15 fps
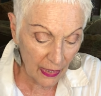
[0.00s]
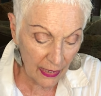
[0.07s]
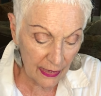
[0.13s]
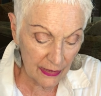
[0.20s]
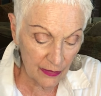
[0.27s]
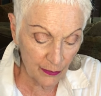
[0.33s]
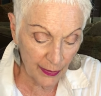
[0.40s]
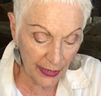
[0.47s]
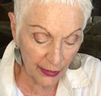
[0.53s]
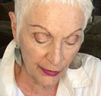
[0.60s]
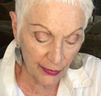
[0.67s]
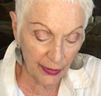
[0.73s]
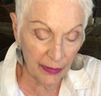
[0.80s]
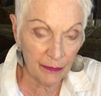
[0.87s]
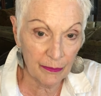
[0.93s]
it's better
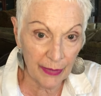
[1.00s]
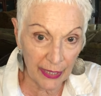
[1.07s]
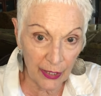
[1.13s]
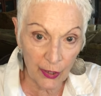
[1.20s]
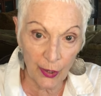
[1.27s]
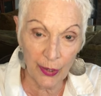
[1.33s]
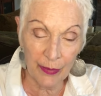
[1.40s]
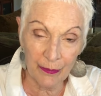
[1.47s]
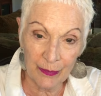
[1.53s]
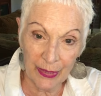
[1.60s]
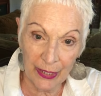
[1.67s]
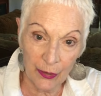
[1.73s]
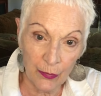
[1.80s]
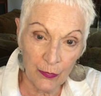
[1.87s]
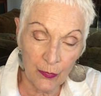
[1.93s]
and better and
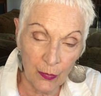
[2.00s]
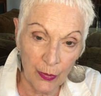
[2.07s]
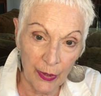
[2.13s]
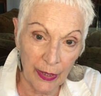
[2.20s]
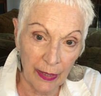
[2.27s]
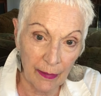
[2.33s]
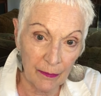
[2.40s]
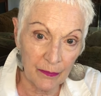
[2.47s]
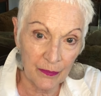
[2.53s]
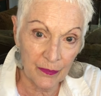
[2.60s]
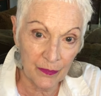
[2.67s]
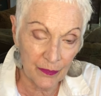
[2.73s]
better for him.